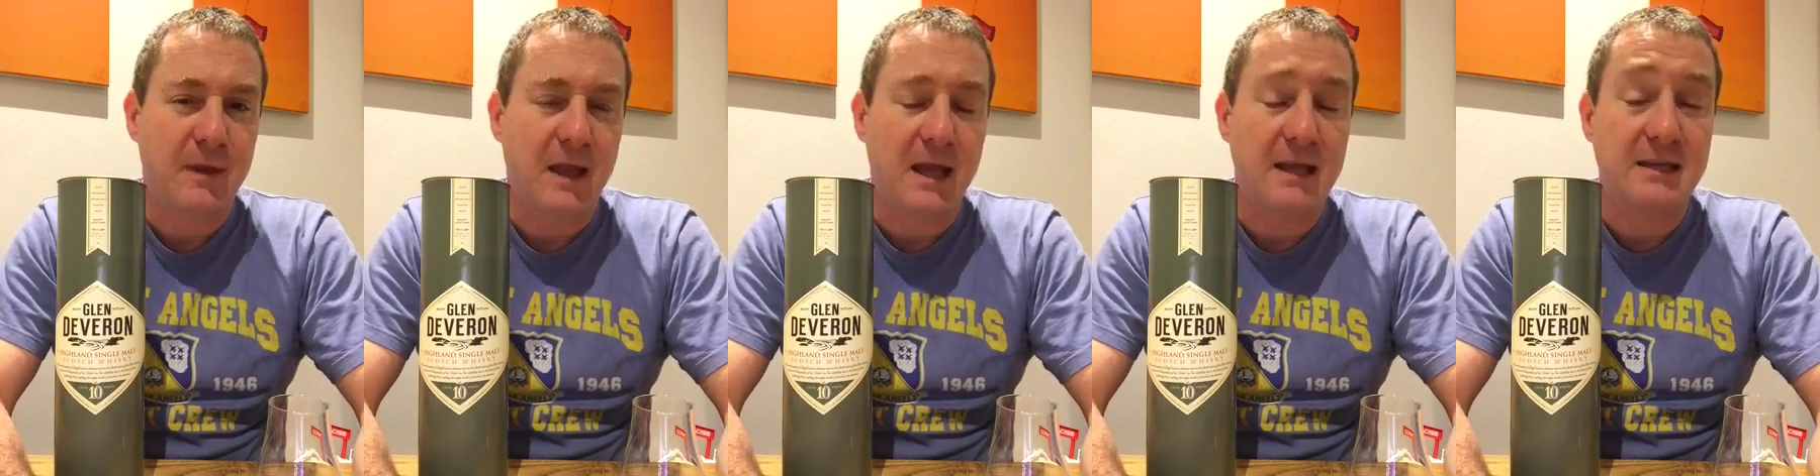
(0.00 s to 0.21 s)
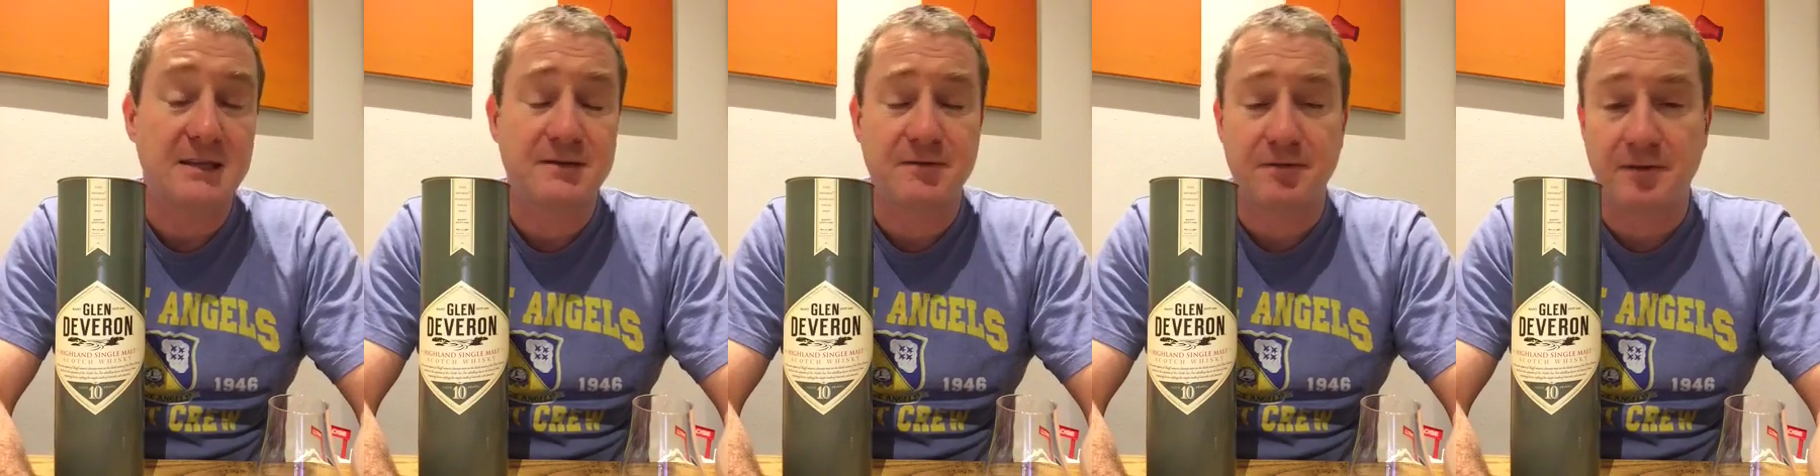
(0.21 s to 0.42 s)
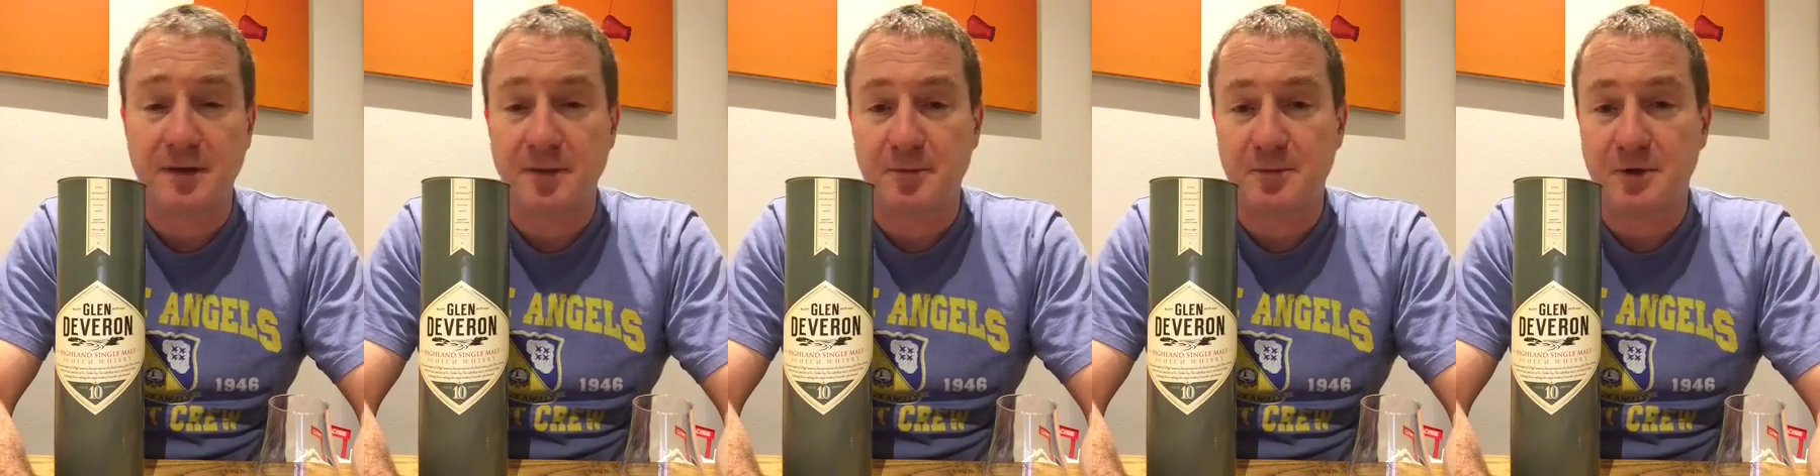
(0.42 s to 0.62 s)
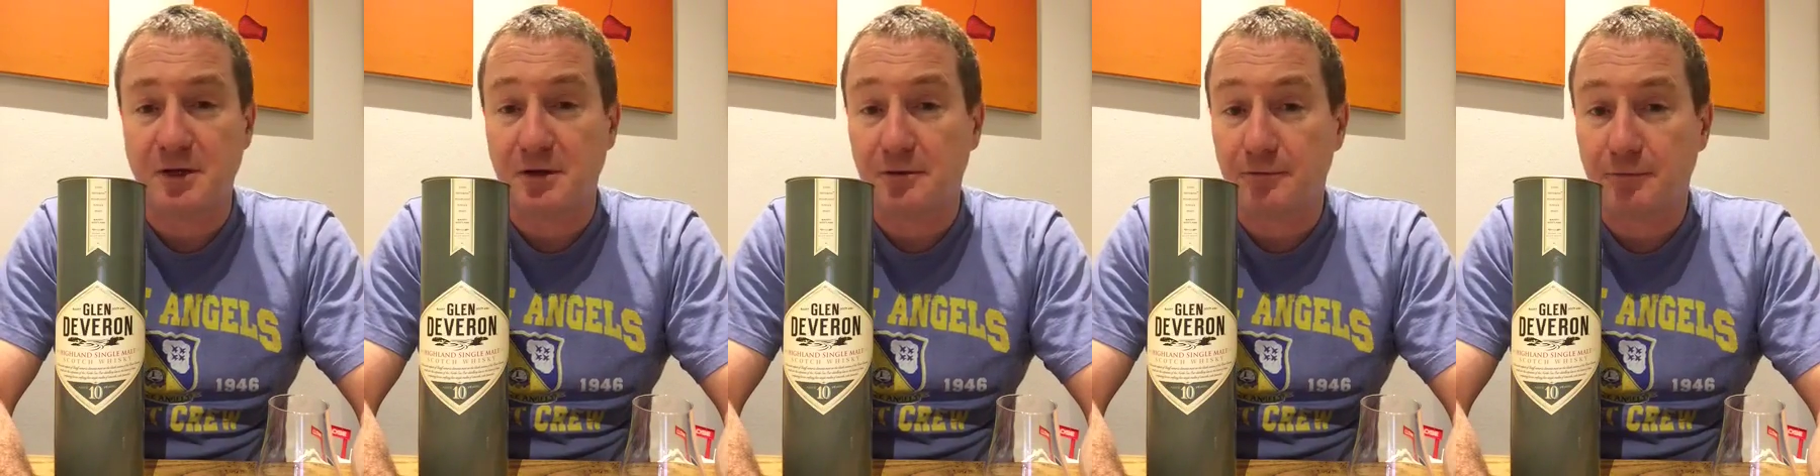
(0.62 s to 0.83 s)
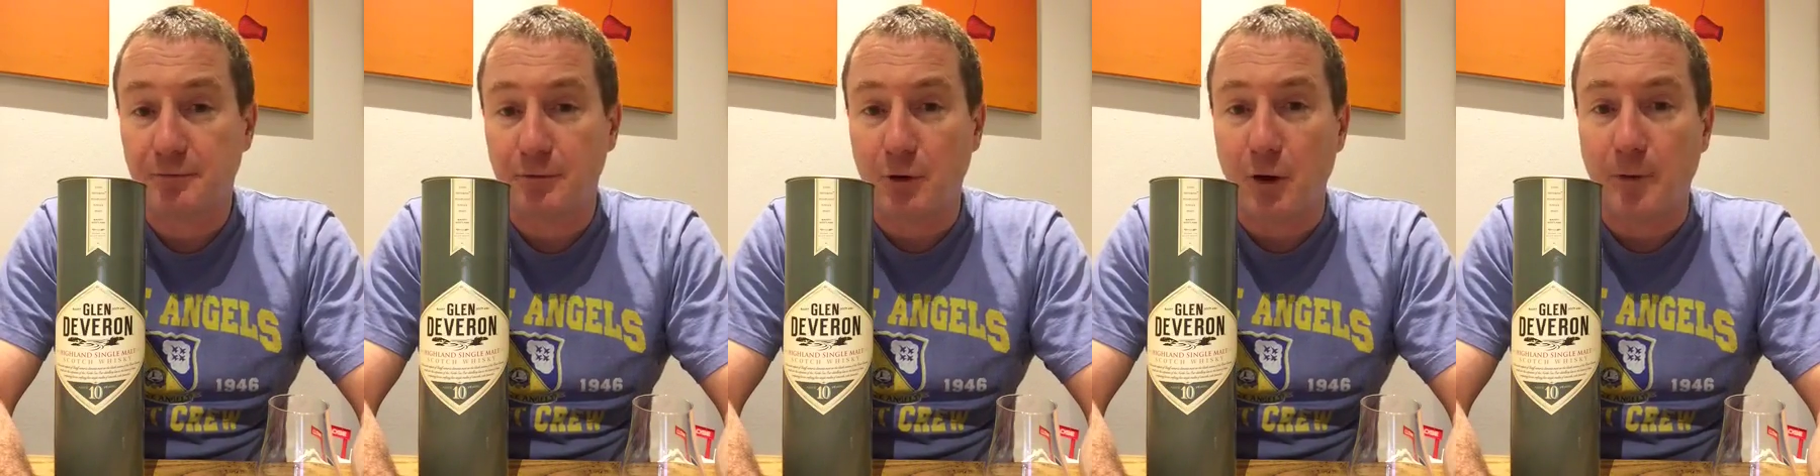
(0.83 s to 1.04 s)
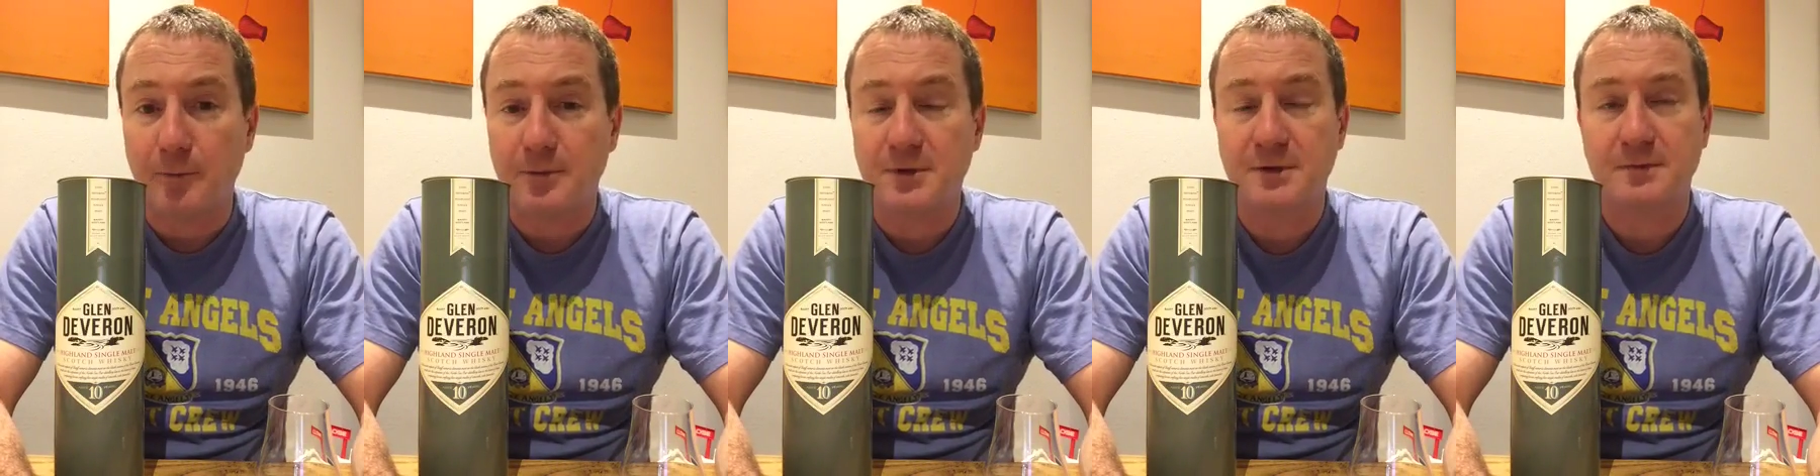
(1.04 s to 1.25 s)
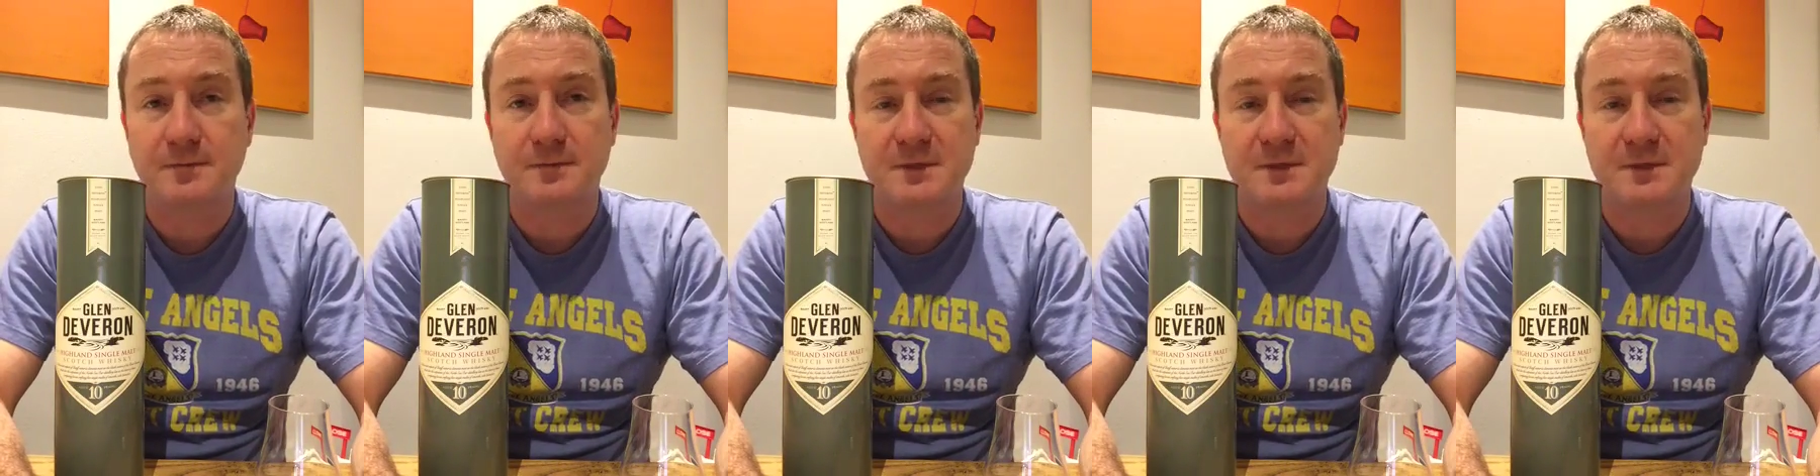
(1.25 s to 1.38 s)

has flipped and flopped